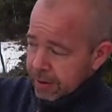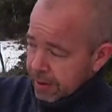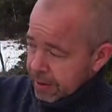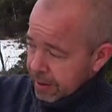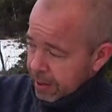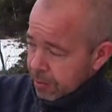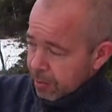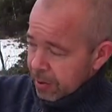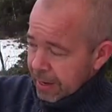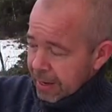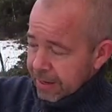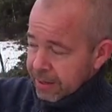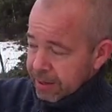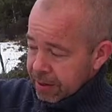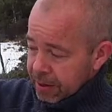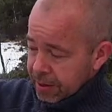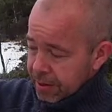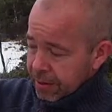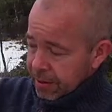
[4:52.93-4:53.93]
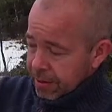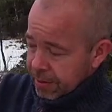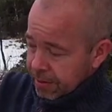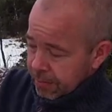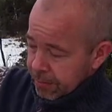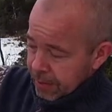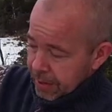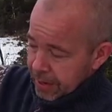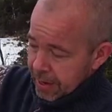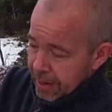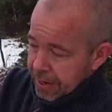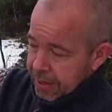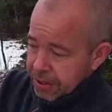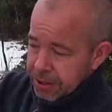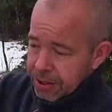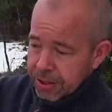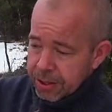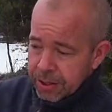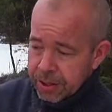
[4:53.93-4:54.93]
and a black side with the
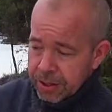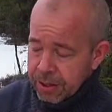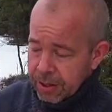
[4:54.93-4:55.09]
H.